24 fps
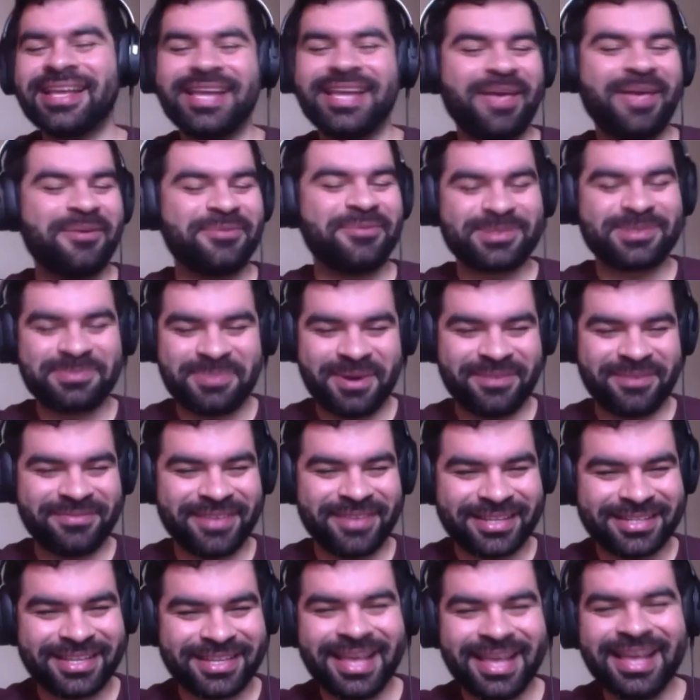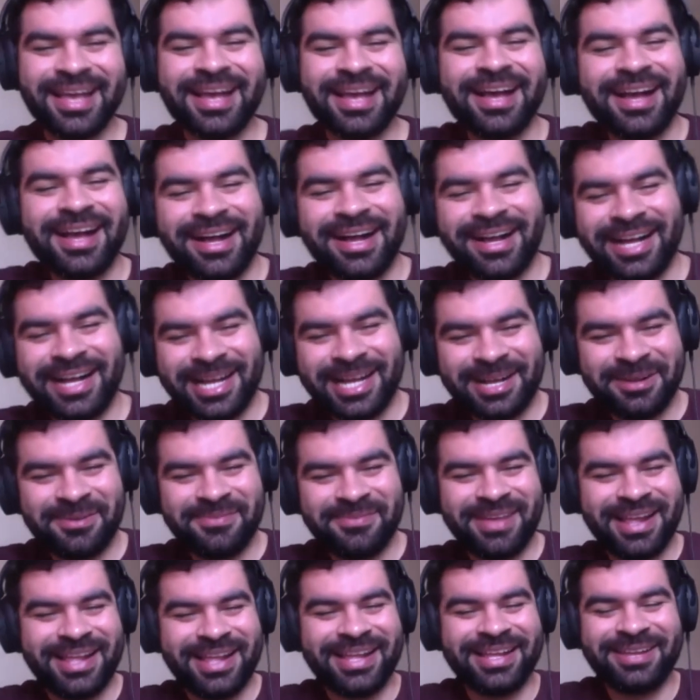It was perfect.
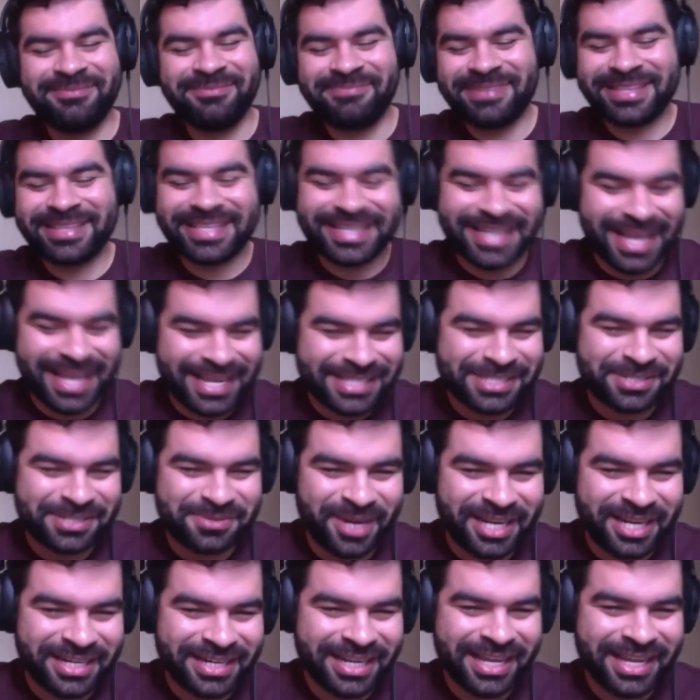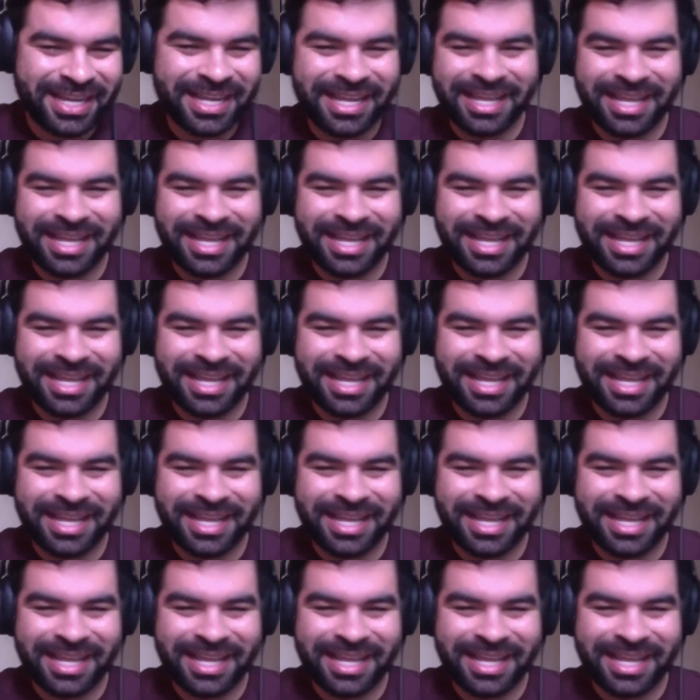But the next one,